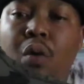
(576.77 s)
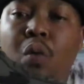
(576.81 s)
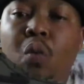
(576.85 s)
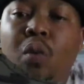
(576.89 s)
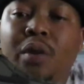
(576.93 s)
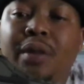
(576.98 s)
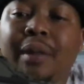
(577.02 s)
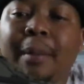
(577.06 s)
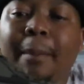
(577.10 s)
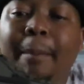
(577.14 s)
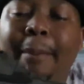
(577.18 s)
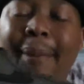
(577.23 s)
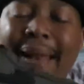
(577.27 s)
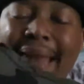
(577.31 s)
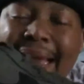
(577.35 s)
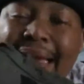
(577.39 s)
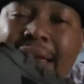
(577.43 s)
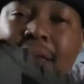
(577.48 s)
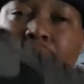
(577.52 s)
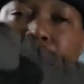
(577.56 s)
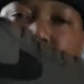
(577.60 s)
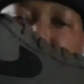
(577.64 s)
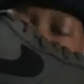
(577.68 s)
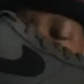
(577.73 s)
with the
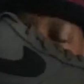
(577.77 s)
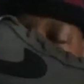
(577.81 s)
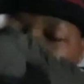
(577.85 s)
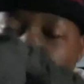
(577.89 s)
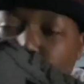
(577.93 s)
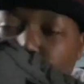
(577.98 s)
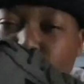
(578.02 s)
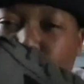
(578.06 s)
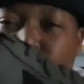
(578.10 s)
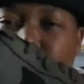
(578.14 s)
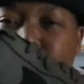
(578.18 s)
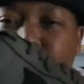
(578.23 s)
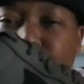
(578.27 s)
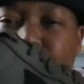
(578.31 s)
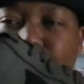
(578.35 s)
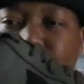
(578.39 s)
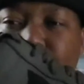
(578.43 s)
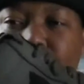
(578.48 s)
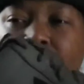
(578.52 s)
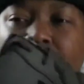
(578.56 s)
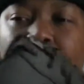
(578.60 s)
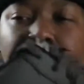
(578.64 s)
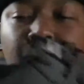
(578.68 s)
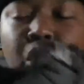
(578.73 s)
black swoosh.
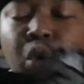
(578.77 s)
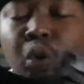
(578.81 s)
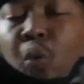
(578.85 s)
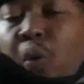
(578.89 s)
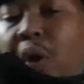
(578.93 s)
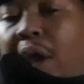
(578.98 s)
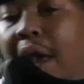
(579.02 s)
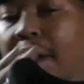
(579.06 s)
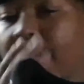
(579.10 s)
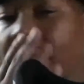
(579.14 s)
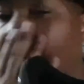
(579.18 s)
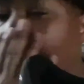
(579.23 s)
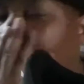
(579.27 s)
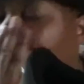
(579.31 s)
I do have a